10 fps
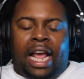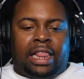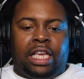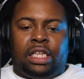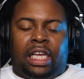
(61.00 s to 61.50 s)

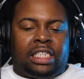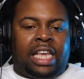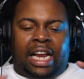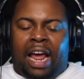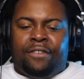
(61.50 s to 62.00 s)
the let's
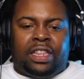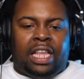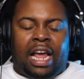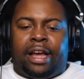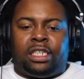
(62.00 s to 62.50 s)
get
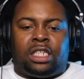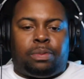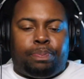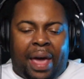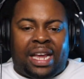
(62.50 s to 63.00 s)
everything out in
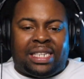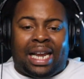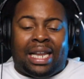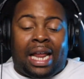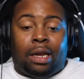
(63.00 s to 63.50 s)
space
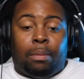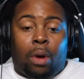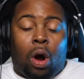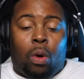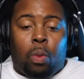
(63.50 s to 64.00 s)
and let
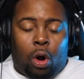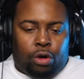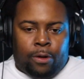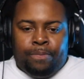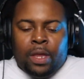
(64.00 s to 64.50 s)
Lamar
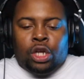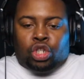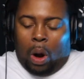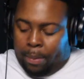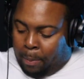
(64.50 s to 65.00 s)
work.
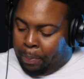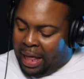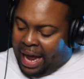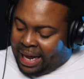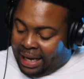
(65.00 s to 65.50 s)
So I'm gonna
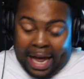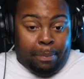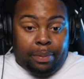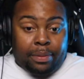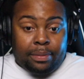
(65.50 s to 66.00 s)
play a
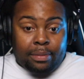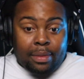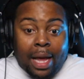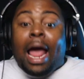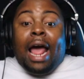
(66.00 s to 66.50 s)
clip
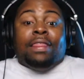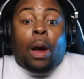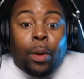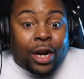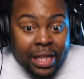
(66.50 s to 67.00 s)
and then
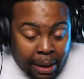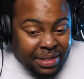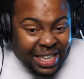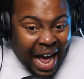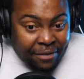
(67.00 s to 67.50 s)
we're gonna
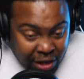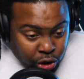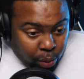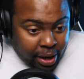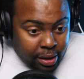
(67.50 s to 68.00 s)
dumpster dive
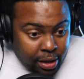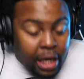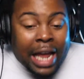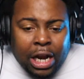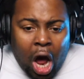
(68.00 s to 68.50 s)
into it.
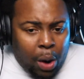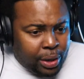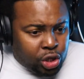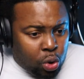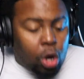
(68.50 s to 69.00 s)
You know how we
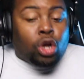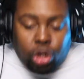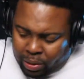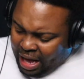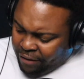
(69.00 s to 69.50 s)
do. So
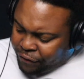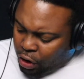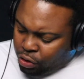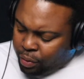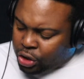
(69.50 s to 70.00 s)
without
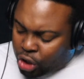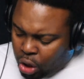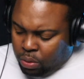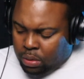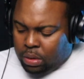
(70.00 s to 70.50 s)
further
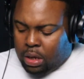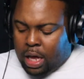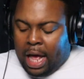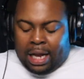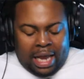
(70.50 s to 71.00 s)
ado,
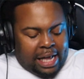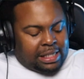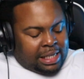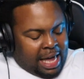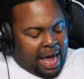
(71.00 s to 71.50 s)
let's
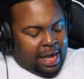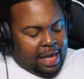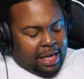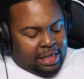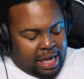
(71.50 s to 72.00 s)
get
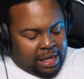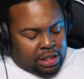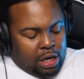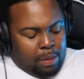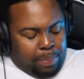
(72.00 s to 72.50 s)
this
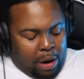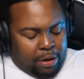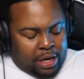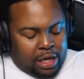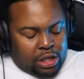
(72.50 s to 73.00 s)

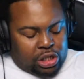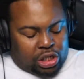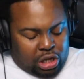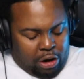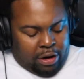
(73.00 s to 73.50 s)
party
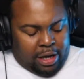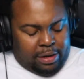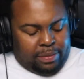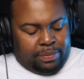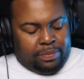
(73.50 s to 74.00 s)
started.
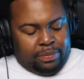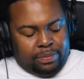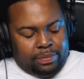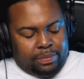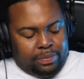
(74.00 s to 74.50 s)

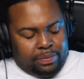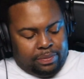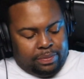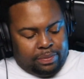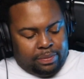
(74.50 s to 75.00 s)

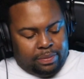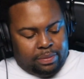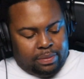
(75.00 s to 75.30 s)
Opportunity to go down there